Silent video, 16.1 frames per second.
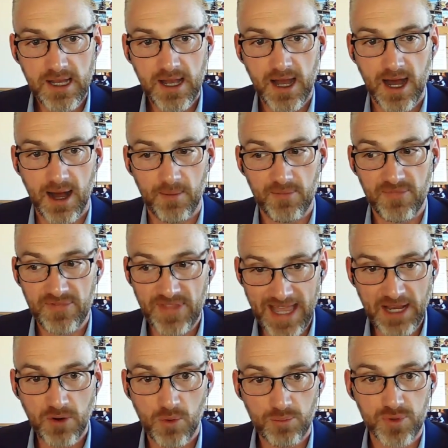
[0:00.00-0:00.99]

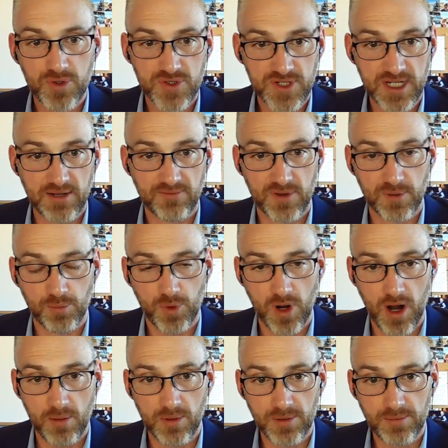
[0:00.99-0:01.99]
They don't perceive the
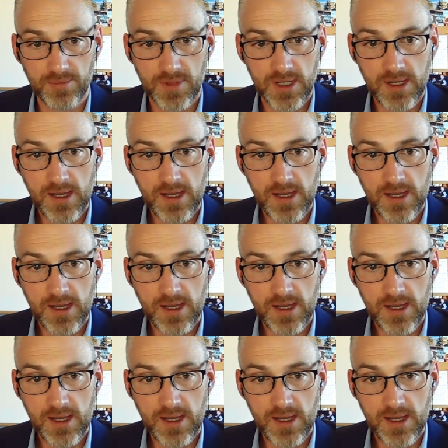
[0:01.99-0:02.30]
problem.